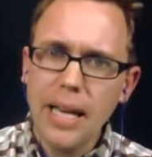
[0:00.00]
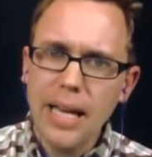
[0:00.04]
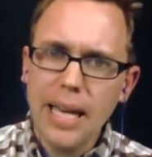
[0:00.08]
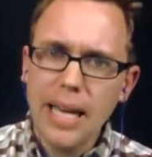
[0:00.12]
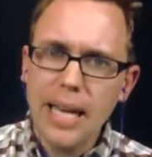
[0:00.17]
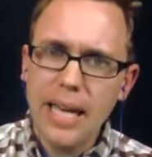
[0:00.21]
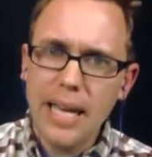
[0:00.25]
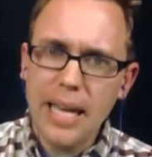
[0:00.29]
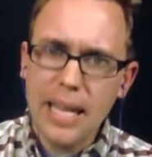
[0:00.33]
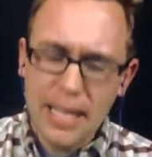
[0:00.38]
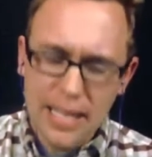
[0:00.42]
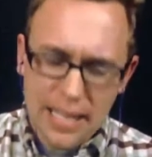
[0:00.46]

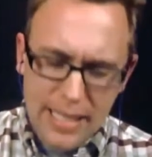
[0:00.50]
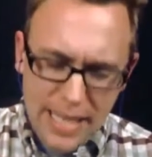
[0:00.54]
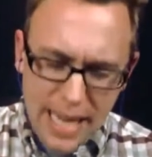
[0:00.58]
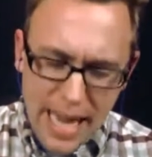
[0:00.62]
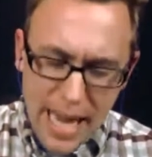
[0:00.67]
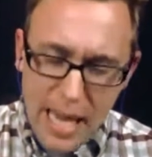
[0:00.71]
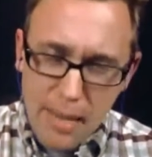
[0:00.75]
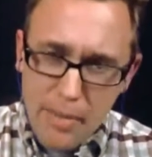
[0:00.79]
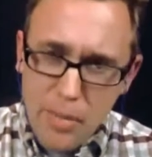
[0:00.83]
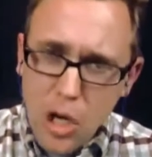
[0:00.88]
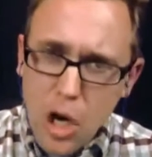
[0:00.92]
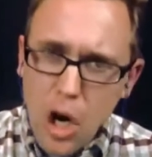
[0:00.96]
He
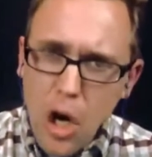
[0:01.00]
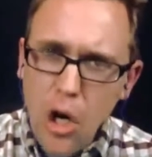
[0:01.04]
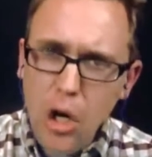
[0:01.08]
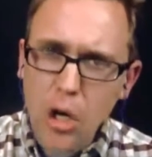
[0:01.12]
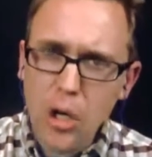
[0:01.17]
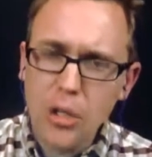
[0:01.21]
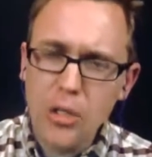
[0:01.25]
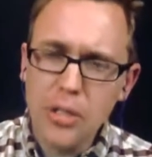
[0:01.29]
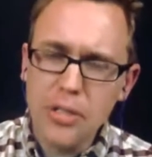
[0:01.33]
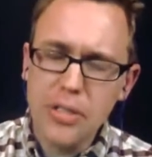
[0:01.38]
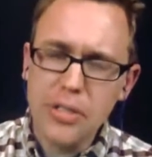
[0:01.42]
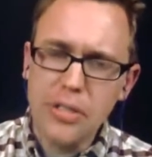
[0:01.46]
name
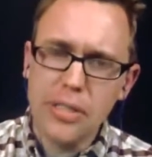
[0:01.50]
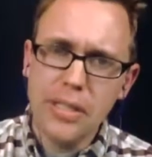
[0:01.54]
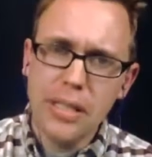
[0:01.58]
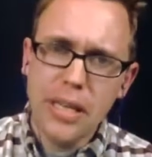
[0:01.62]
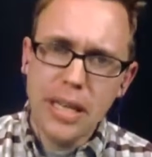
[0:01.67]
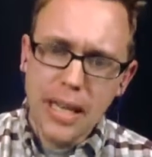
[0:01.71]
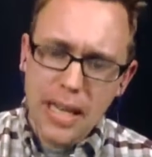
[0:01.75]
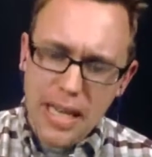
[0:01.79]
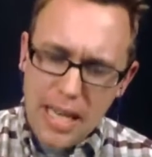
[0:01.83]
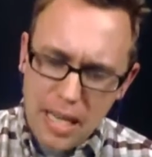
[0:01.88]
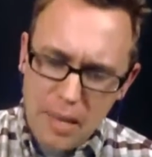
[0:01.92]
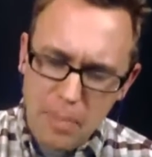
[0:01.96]
calls.
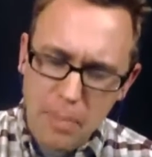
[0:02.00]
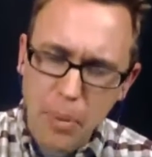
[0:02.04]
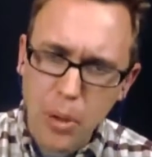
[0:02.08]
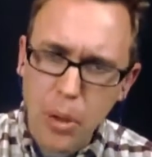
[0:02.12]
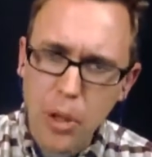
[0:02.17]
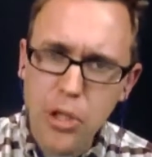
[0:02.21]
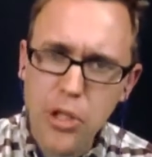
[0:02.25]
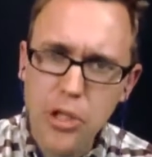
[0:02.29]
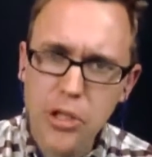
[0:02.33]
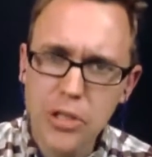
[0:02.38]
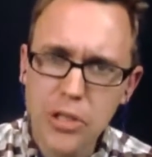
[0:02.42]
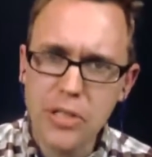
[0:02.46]
He
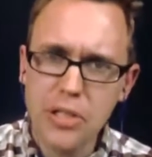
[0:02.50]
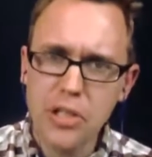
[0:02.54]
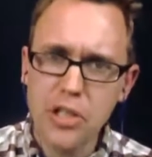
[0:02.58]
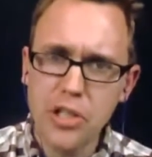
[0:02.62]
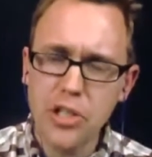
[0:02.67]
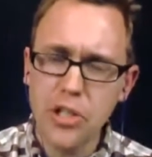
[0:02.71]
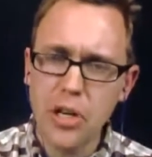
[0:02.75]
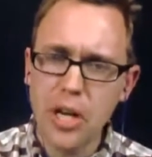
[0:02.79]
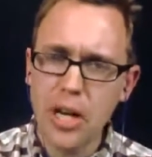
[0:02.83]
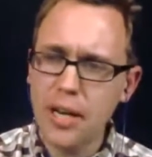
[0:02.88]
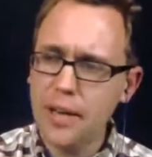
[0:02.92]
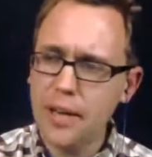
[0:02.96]
pushes and
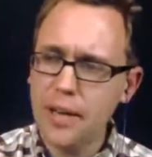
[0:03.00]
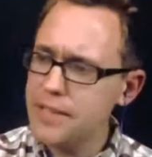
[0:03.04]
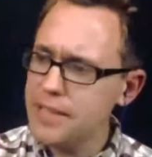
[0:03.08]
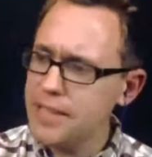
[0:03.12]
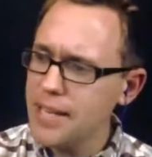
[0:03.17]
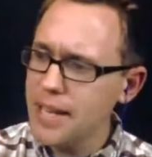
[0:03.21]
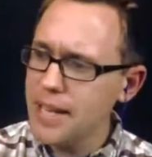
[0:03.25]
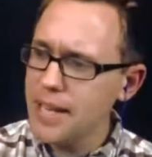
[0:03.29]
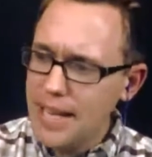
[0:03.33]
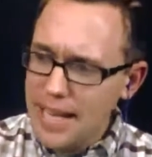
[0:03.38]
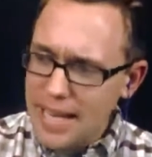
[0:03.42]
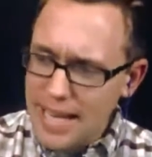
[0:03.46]

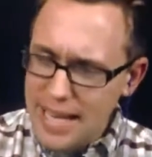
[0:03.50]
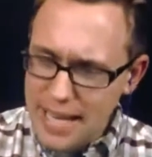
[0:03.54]
shoves.